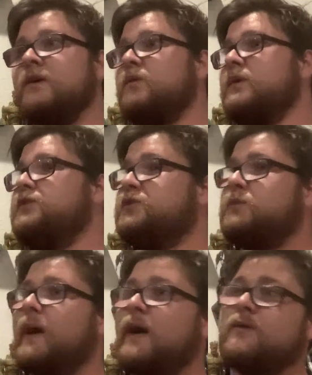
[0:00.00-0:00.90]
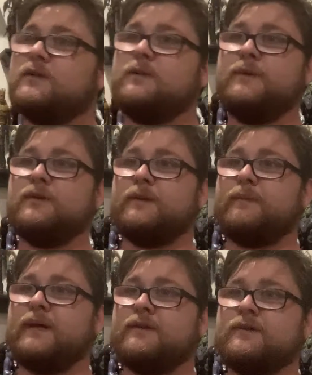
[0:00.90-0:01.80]
we use power to build up
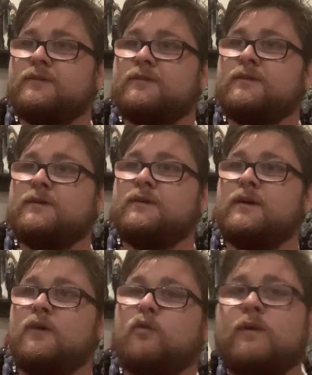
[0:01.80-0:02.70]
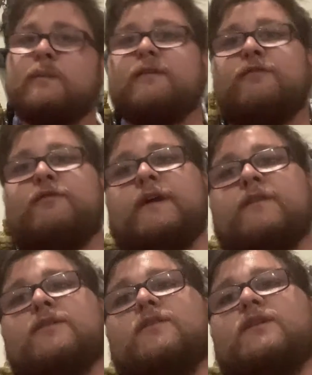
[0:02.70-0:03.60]
others. One of my favorite